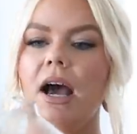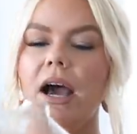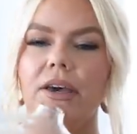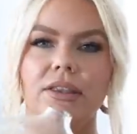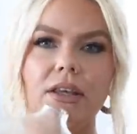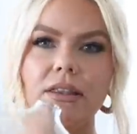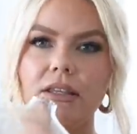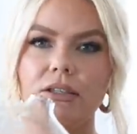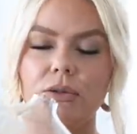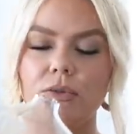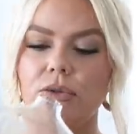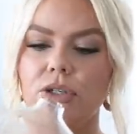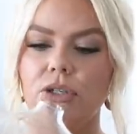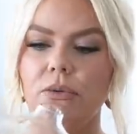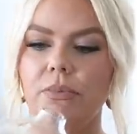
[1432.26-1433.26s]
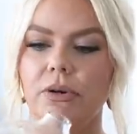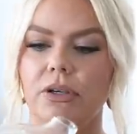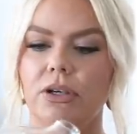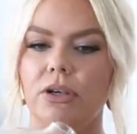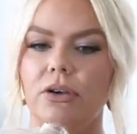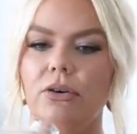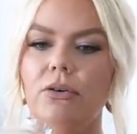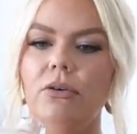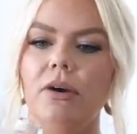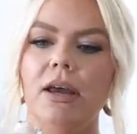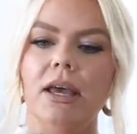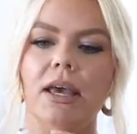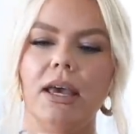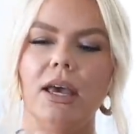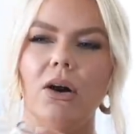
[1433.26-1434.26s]
I thought this was super cute.
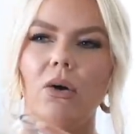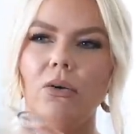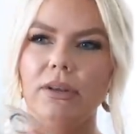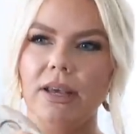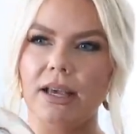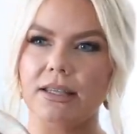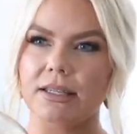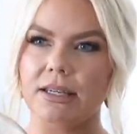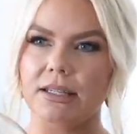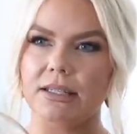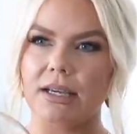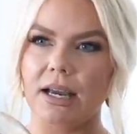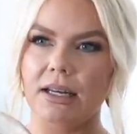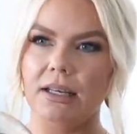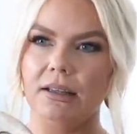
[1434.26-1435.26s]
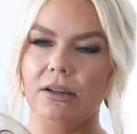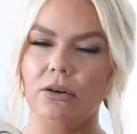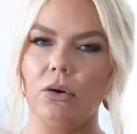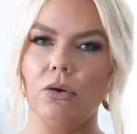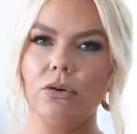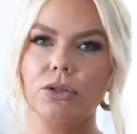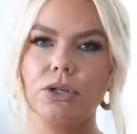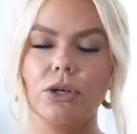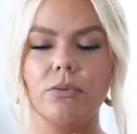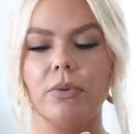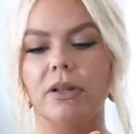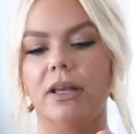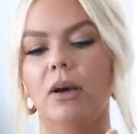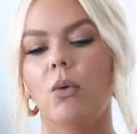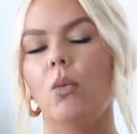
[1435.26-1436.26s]
It only has like a tiny little hole so you can
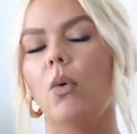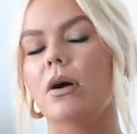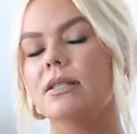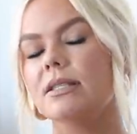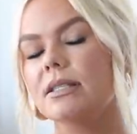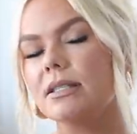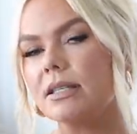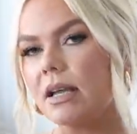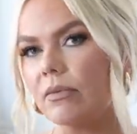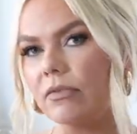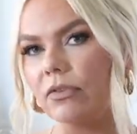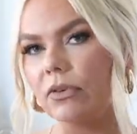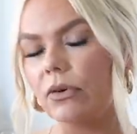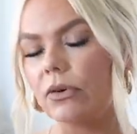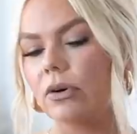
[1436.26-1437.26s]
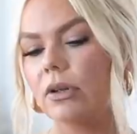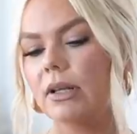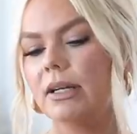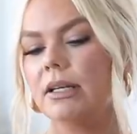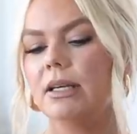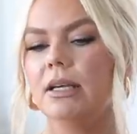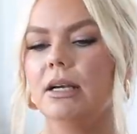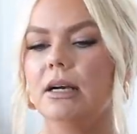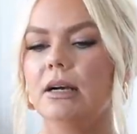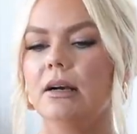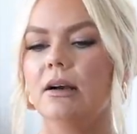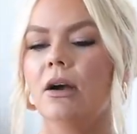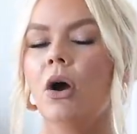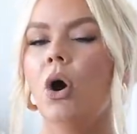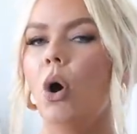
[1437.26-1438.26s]
put like a one stem floral in
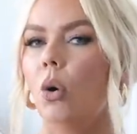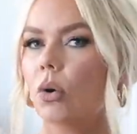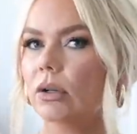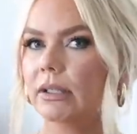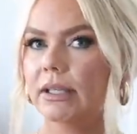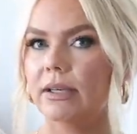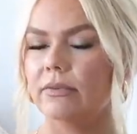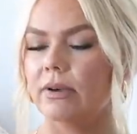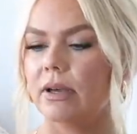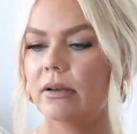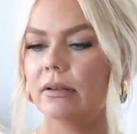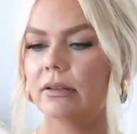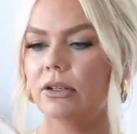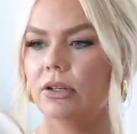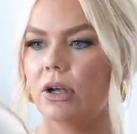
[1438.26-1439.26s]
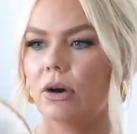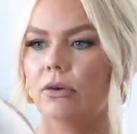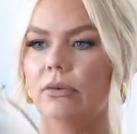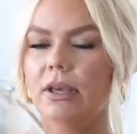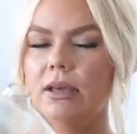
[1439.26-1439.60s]
here or leave it, you know,